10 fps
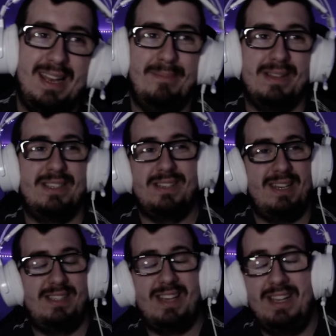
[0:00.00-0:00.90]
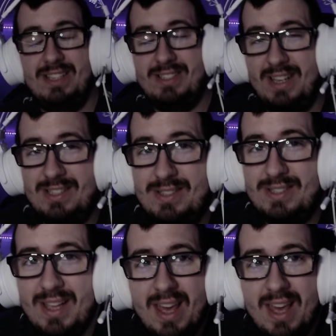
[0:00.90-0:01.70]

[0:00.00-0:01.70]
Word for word: But it kind of sucks